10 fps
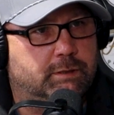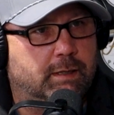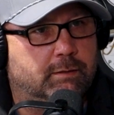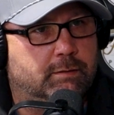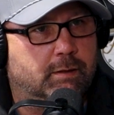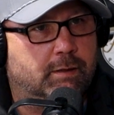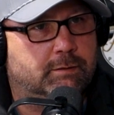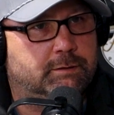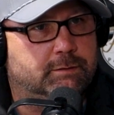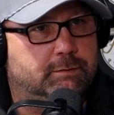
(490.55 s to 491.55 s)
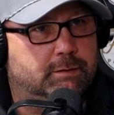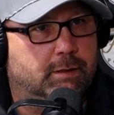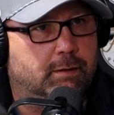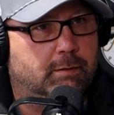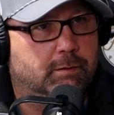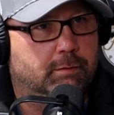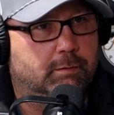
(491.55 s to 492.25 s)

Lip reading: down to us is that